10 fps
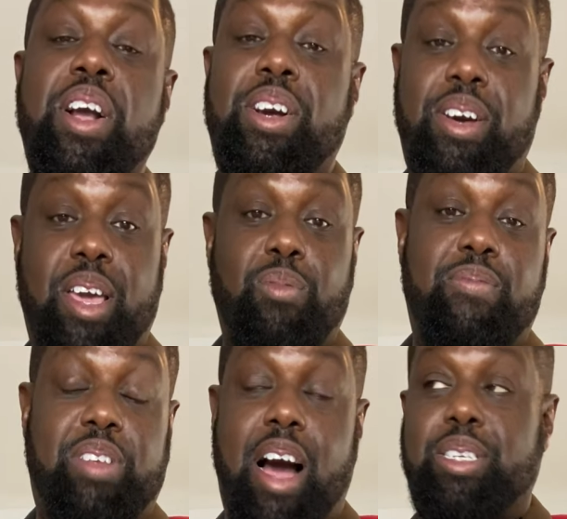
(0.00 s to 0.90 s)
cooking with
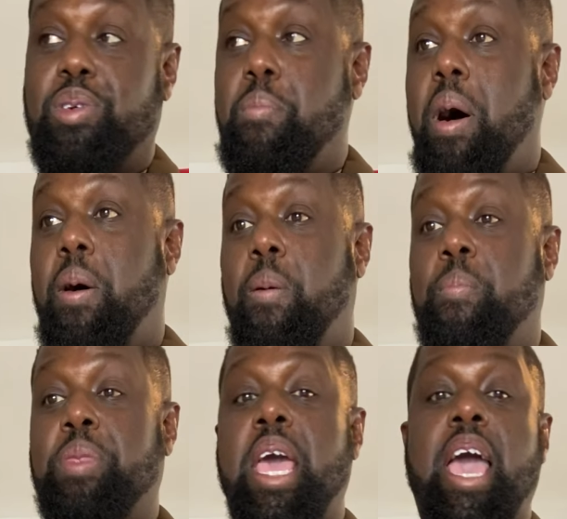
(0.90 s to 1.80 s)
Dr. Mo.
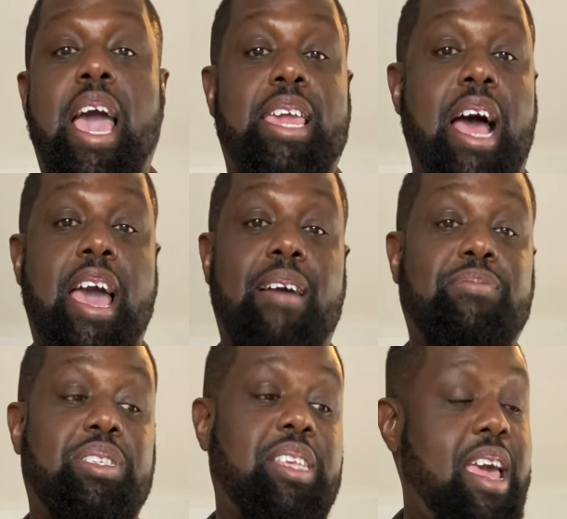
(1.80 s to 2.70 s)
And I have
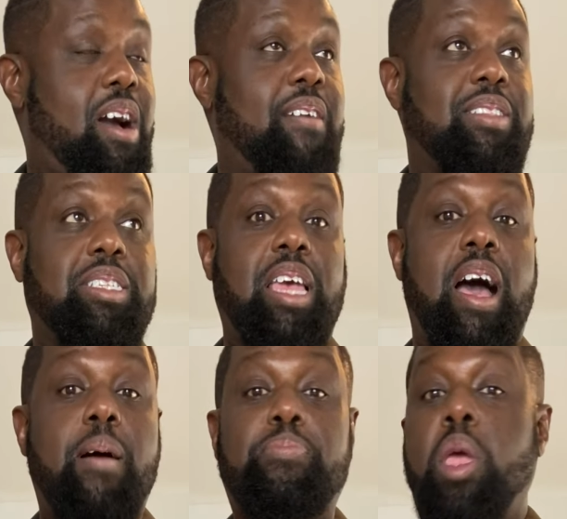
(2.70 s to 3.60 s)
to say at the
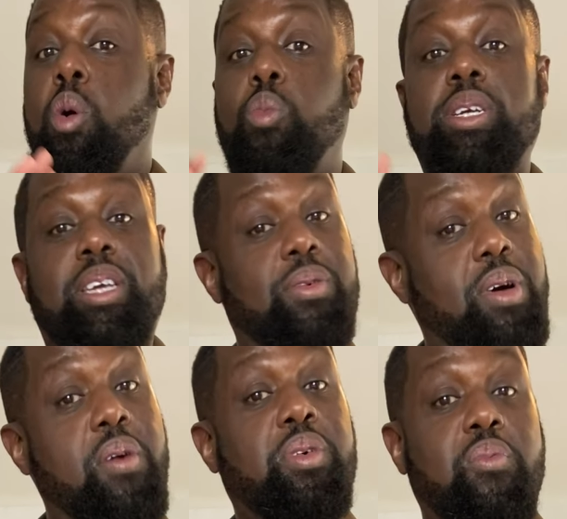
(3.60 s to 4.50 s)
top, we don't
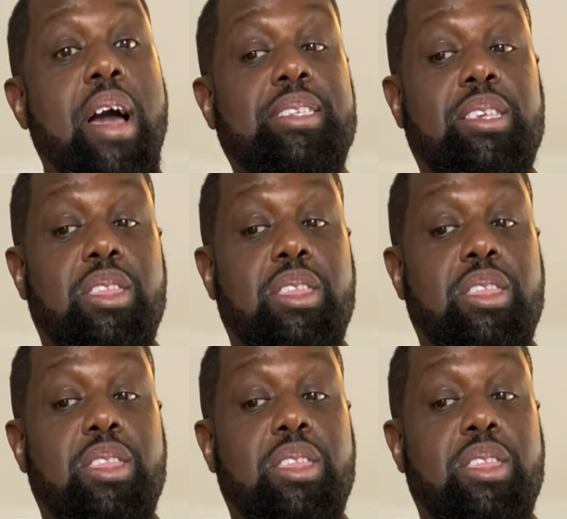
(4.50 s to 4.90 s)
own the rights to